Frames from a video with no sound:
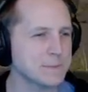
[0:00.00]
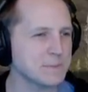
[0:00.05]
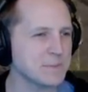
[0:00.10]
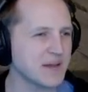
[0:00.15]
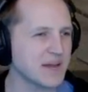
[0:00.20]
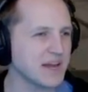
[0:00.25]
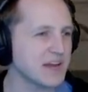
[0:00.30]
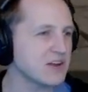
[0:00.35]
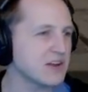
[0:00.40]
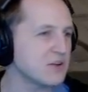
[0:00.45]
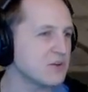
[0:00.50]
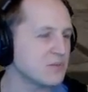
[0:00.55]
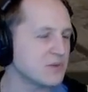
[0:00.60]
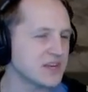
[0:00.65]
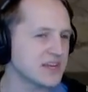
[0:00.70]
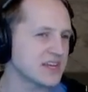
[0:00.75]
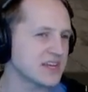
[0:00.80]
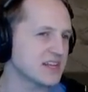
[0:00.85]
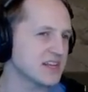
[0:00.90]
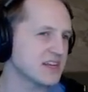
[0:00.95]
I don't want to
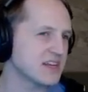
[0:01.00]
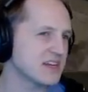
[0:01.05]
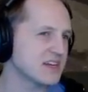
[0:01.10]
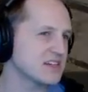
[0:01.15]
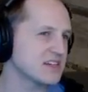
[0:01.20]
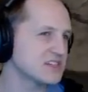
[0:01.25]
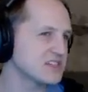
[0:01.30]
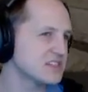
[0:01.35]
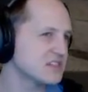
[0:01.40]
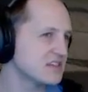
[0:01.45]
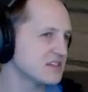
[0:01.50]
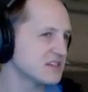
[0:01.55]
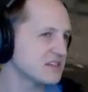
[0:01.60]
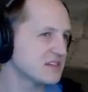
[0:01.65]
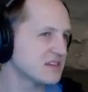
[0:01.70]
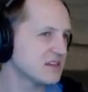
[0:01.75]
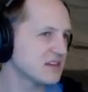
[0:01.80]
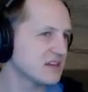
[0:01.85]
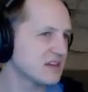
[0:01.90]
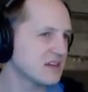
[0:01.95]
get a concussion.
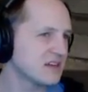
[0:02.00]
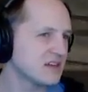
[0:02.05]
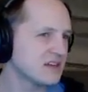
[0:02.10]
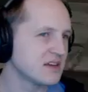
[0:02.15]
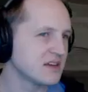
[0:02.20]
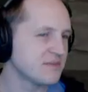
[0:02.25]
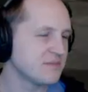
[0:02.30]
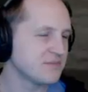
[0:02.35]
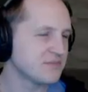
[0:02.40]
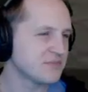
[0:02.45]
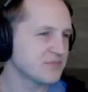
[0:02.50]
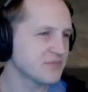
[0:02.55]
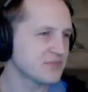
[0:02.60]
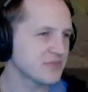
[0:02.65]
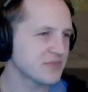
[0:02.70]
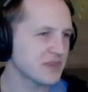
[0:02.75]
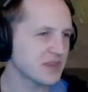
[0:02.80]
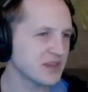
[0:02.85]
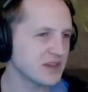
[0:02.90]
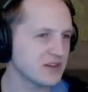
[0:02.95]

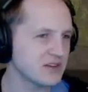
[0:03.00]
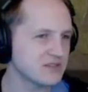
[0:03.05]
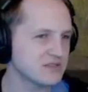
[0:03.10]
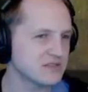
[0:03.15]
You know,